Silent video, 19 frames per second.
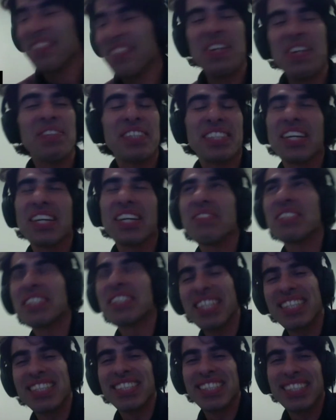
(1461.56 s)
maybe it comes
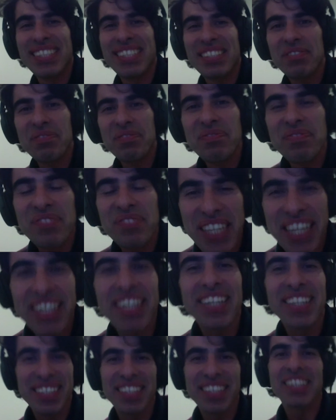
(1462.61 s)
later.
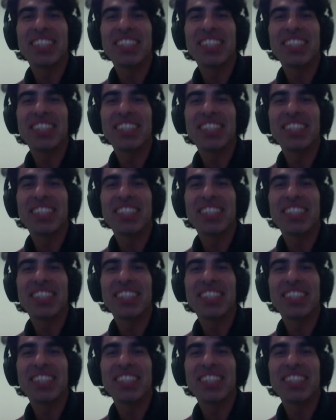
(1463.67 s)
Jäger, yeah.